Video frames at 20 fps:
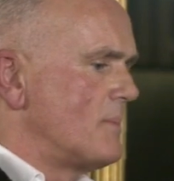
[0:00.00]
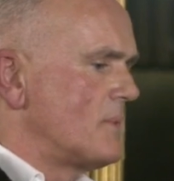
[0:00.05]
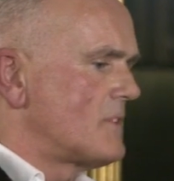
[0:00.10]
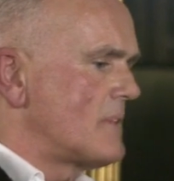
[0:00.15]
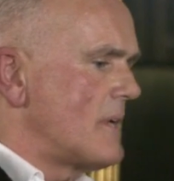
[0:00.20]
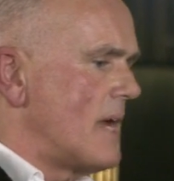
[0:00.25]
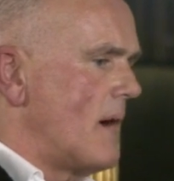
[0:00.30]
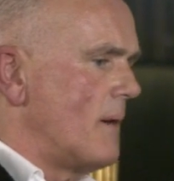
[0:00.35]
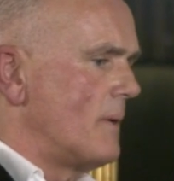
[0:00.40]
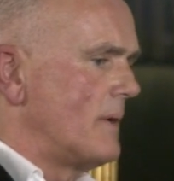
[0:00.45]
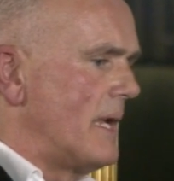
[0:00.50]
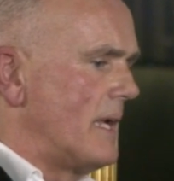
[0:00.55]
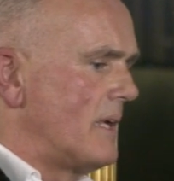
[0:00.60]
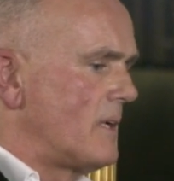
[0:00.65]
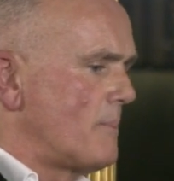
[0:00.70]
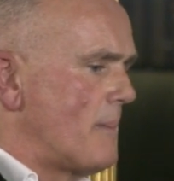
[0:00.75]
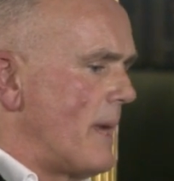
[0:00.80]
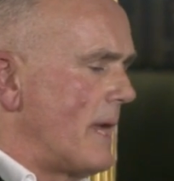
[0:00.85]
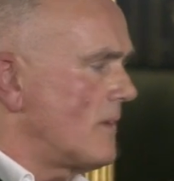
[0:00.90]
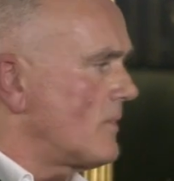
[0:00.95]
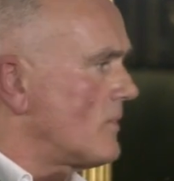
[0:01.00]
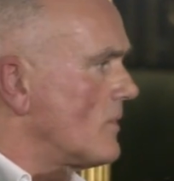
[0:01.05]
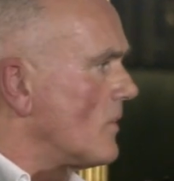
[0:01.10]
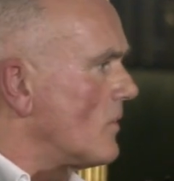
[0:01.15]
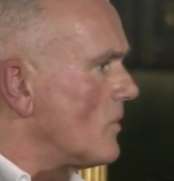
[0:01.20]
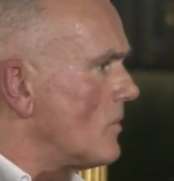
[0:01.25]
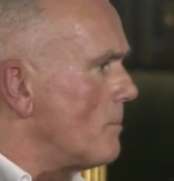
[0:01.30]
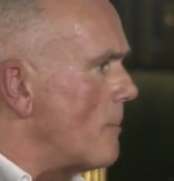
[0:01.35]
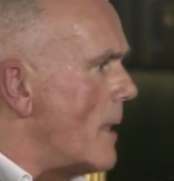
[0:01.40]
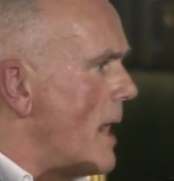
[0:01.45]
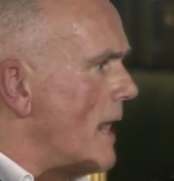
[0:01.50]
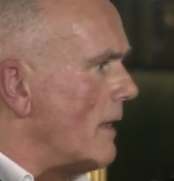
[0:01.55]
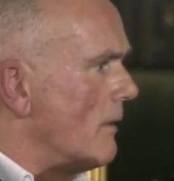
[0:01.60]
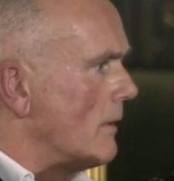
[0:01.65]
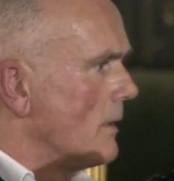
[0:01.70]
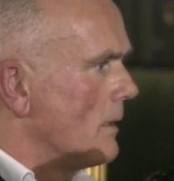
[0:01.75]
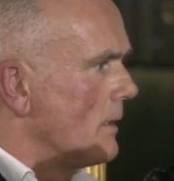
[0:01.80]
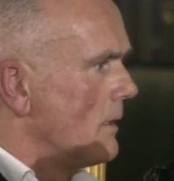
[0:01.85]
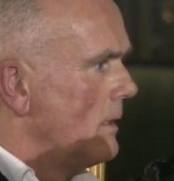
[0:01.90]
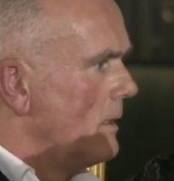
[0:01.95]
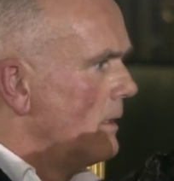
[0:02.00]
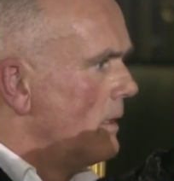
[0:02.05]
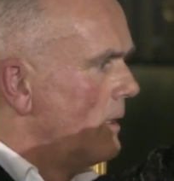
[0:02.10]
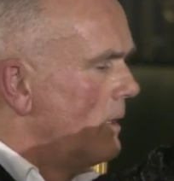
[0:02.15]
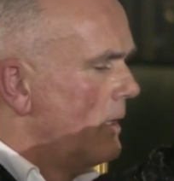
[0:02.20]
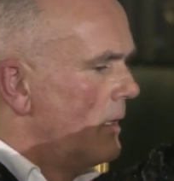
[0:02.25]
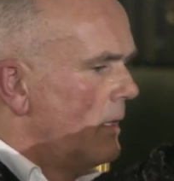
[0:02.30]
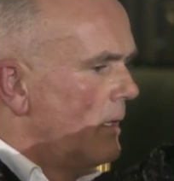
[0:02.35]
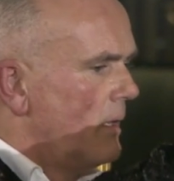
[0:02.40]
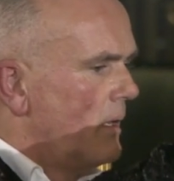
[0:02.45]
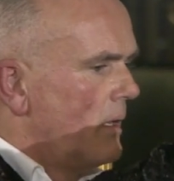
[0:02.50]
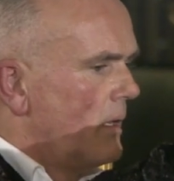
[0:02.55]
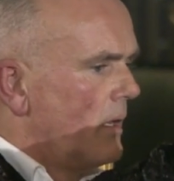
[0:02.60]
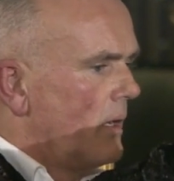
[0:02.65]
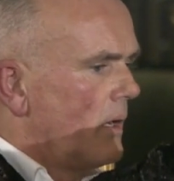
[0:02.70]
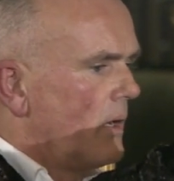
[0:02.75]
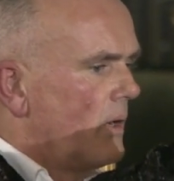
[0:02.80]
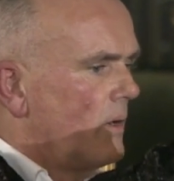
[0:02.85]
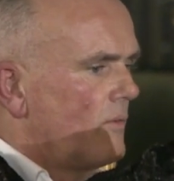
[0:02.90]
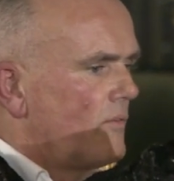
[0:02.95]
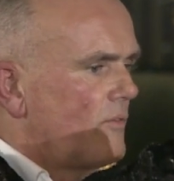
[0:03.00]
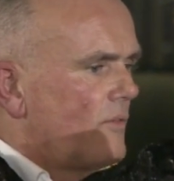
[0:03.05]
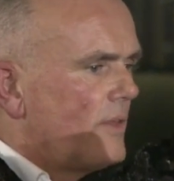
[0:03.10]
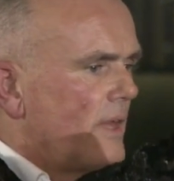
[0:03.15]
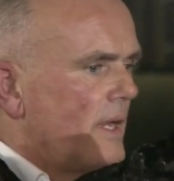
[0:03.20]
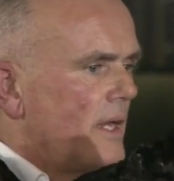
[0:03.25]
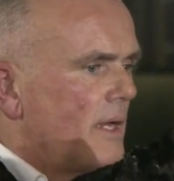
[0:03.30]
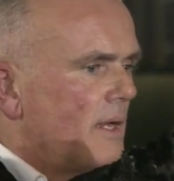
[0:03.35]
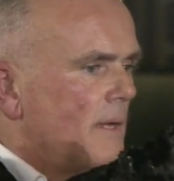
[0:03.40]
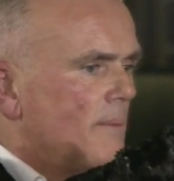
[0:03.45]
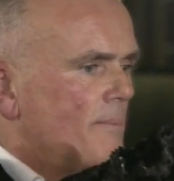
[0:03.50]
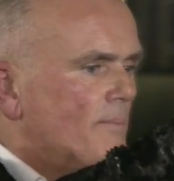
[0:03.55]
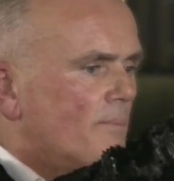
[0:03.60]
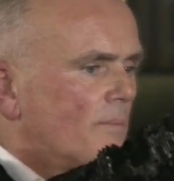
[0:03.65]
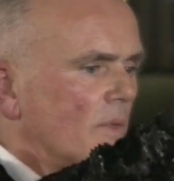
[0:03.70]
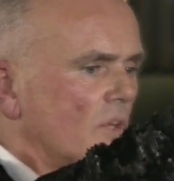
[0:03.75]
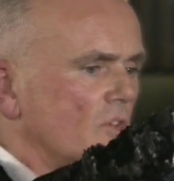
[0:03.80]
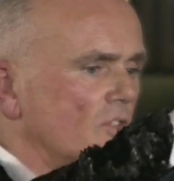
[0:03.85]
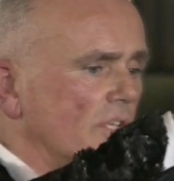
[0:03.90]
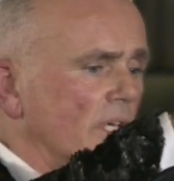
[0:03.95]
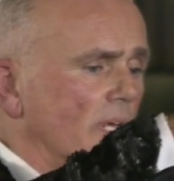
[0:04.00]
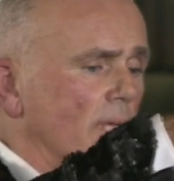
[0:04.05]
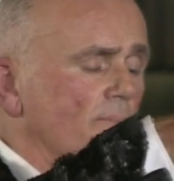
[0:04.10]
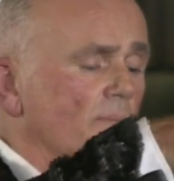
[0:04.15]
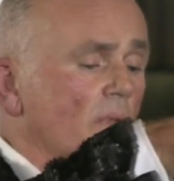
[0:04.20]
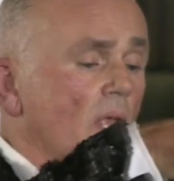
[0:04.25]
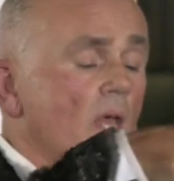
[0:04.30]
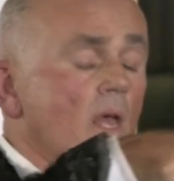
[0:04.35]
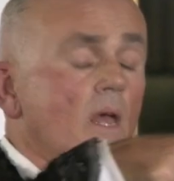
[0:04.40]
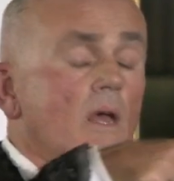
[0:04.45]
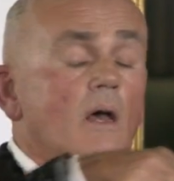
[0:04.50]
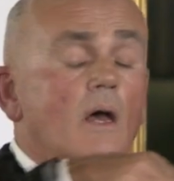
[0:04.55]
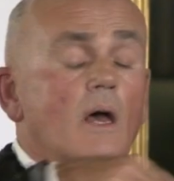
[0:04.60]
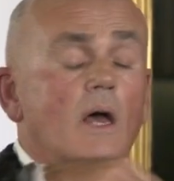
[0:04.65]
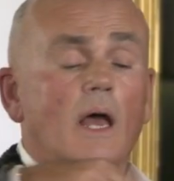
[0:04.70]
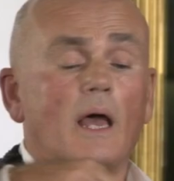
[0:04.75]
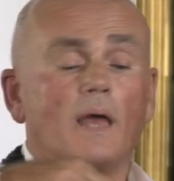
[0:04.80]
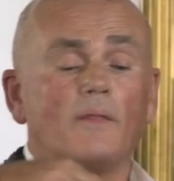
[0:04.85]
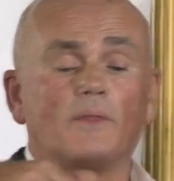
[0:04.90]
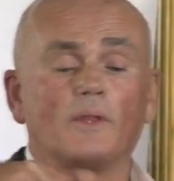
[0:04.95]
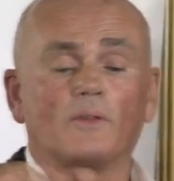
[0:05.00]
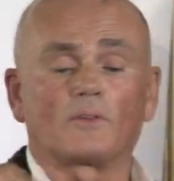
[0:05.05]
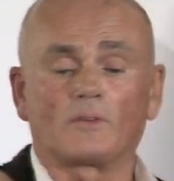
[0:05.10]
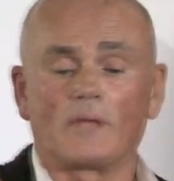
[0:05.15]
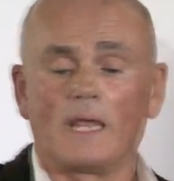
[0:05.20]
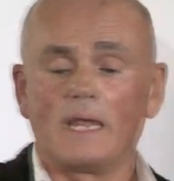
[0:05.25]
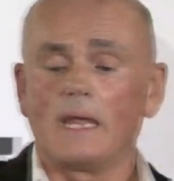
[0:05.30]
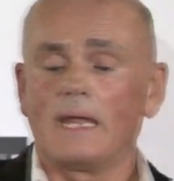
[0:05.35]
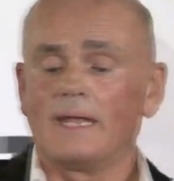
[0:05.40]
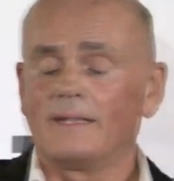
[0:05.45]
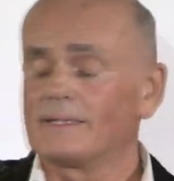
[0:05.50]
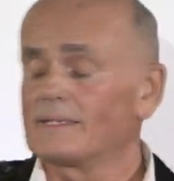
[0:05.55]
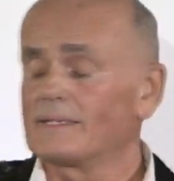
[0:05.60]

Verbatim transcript: down, it makes the spiral of the um, G. At the sa- in the